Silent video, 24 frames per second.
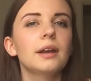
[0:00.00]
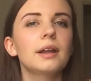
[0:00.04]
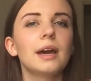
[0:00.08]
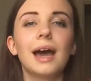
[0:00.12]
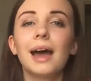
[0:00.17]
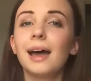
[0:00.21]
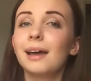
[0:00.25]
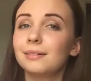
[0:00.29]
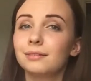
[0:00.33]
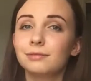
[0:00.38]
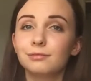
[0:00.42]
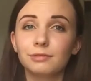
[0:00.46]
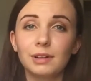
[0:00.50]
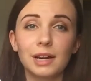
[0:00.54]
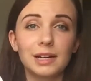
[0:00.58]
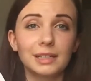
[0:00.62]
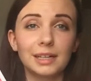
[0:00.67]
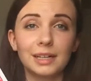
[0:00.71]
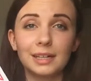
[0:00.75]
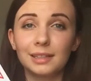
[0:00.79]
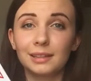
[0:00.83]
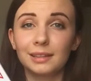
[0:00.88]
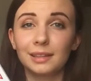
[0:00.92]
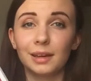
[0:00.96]
I hadn't read
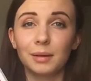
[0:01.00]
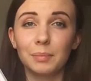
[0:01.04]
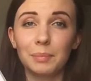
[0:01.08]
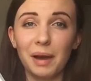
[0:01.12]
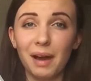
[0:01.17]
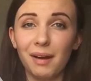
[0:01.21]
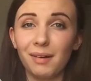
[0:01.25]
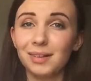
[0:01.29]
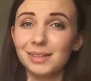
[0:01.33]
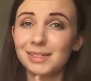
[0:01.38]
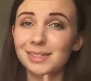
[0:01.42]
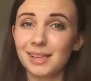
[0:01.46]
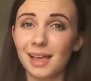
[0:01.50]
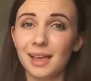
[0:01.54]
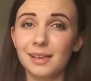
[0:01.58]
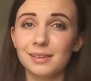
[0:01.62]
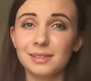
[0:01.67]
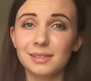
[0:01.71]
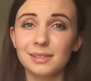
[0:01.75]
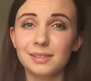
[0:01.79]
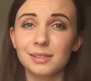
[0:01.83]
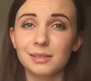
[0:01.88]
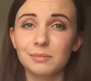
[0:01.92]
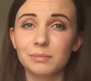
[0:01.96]
anything about
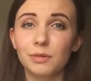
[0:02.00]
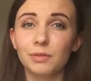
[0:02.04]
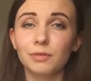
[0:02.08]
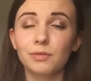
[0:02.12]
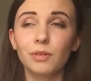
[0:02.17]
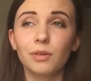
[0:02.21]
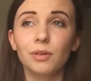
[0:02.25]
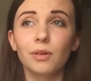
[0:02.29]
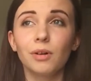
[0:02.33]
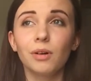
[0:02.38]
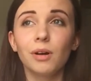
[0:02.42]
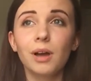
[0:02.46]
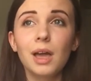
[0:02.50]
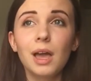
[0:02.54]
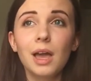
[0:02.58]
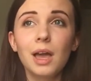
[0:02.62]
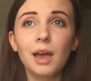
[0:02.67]
assassins before,